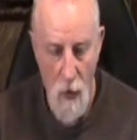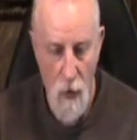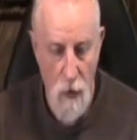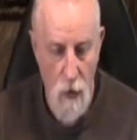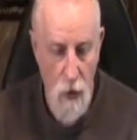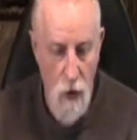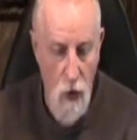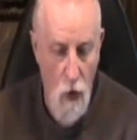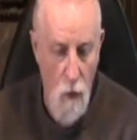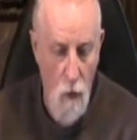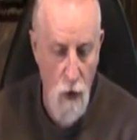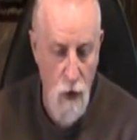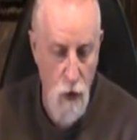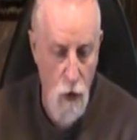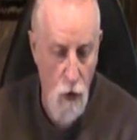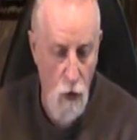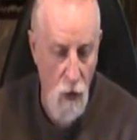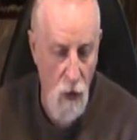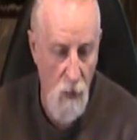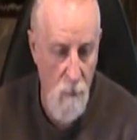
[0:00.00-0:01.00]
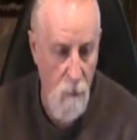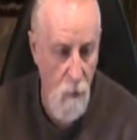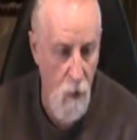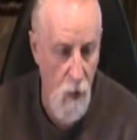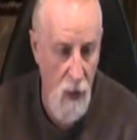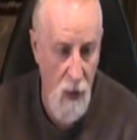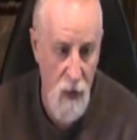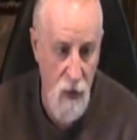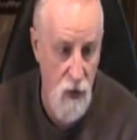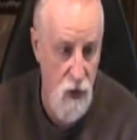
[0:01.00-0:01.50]
No internal
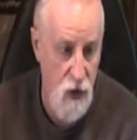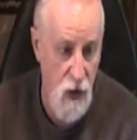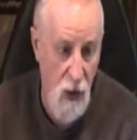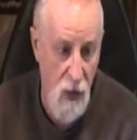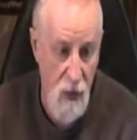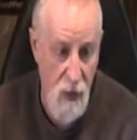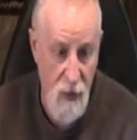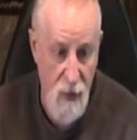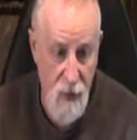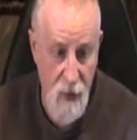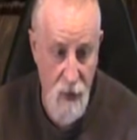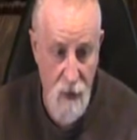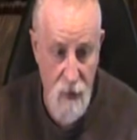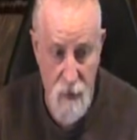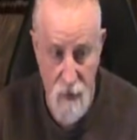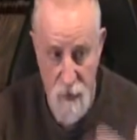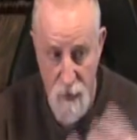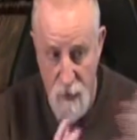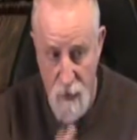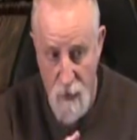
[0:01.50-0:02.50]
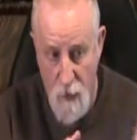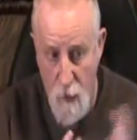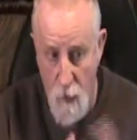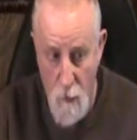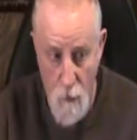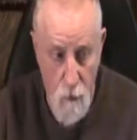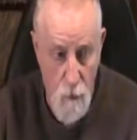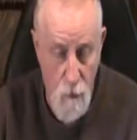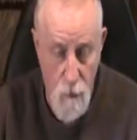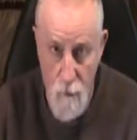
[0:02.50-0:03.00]
upgrades done on this,
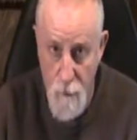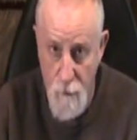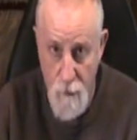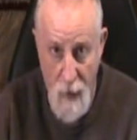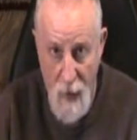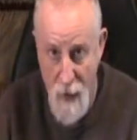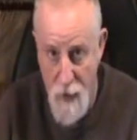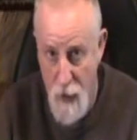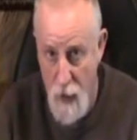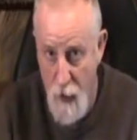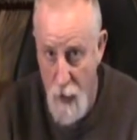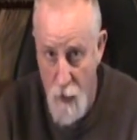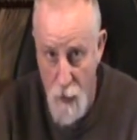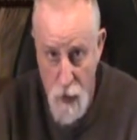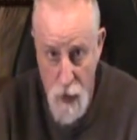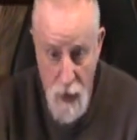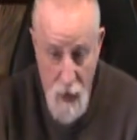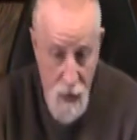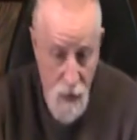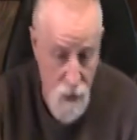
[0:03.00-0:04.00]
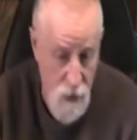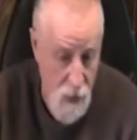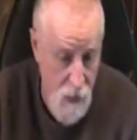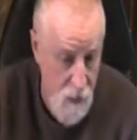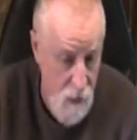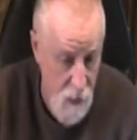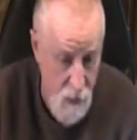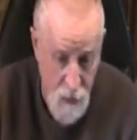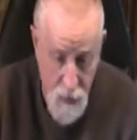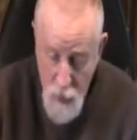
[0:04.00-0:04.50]
no flash hider change,
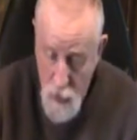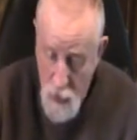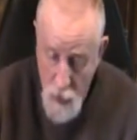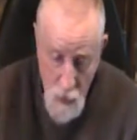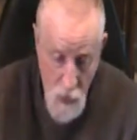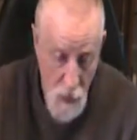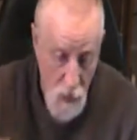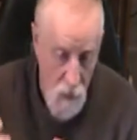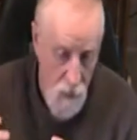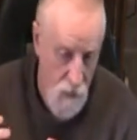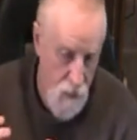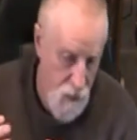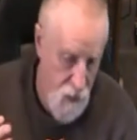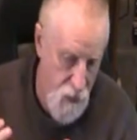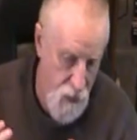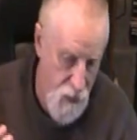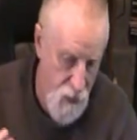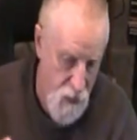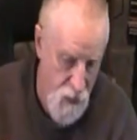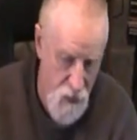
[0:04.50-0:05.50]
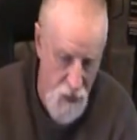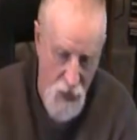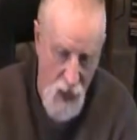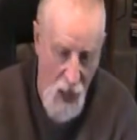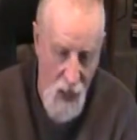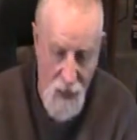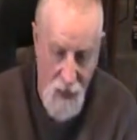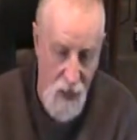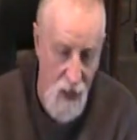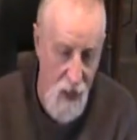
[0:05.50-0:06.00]
anything. This is a
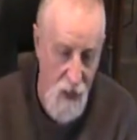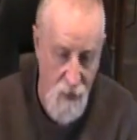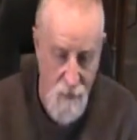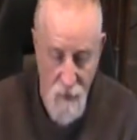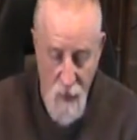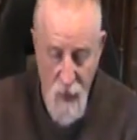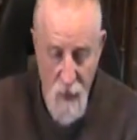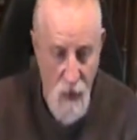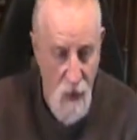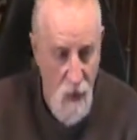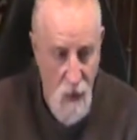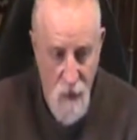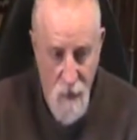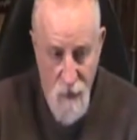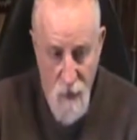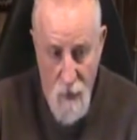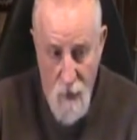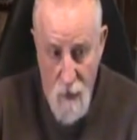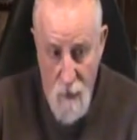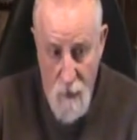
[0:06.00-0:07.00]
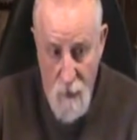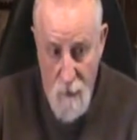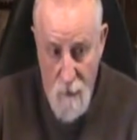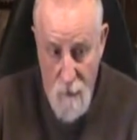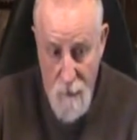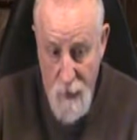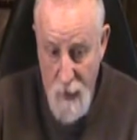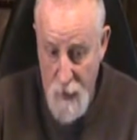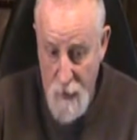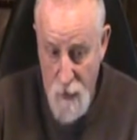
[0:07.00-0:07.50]
stock gun. So
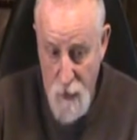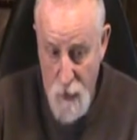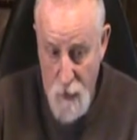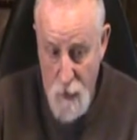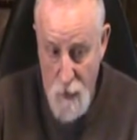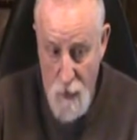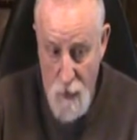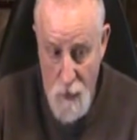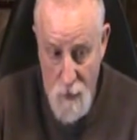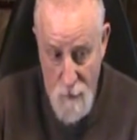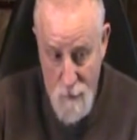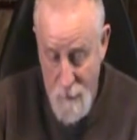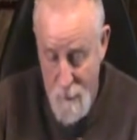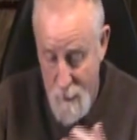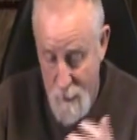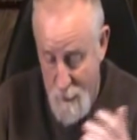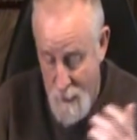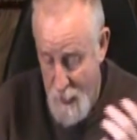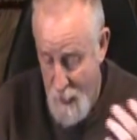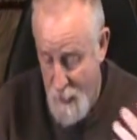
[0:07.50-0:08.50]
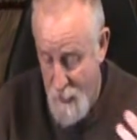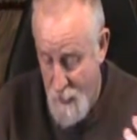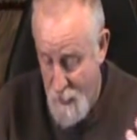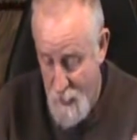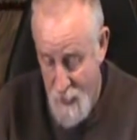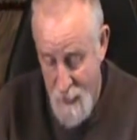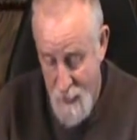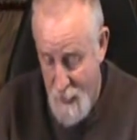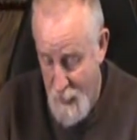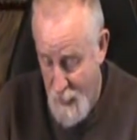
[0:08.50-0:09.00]
the external things of
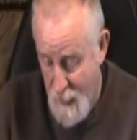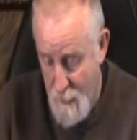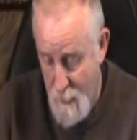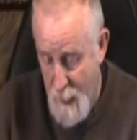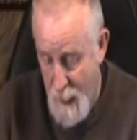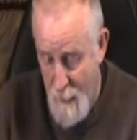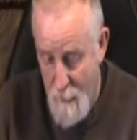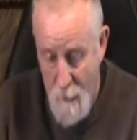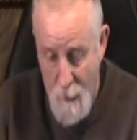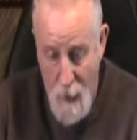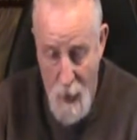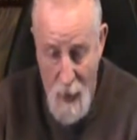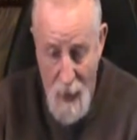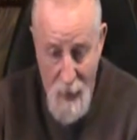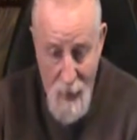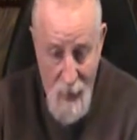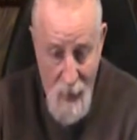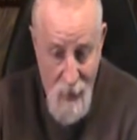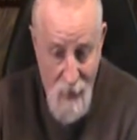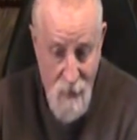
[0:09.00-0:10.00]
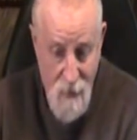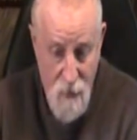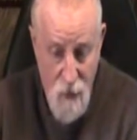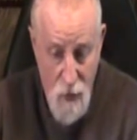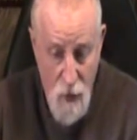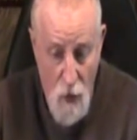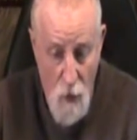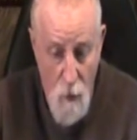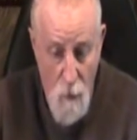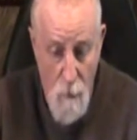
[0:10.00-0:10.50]
the sling, the bipod, and the
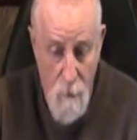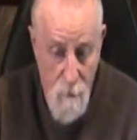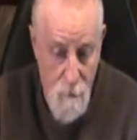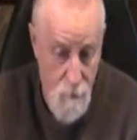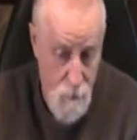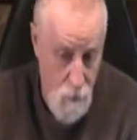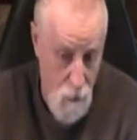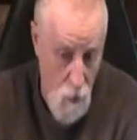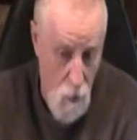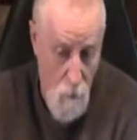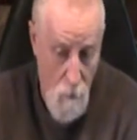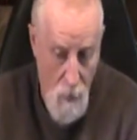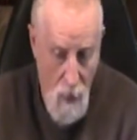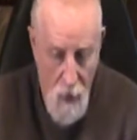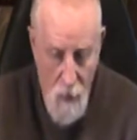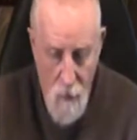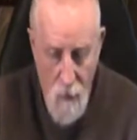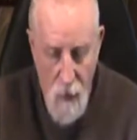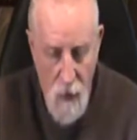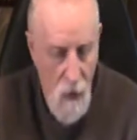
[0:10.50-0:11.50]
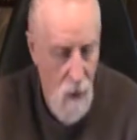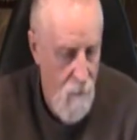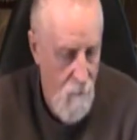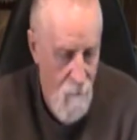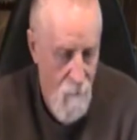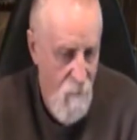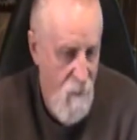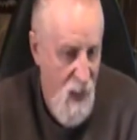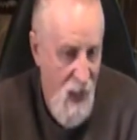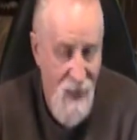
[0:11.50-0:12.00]
scope mount,
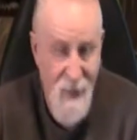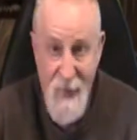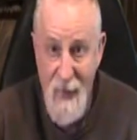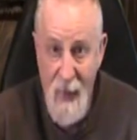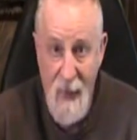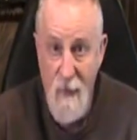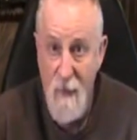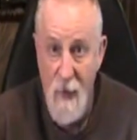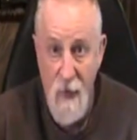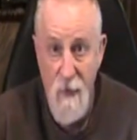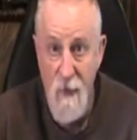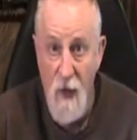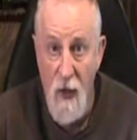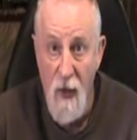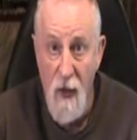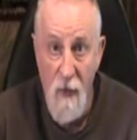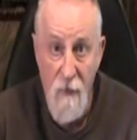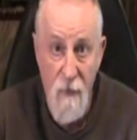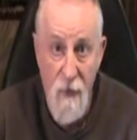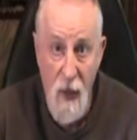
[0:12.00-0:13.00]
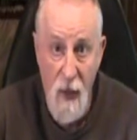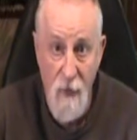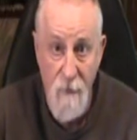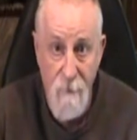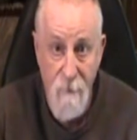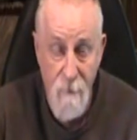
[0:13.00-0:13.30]
that's it. That's all I've done.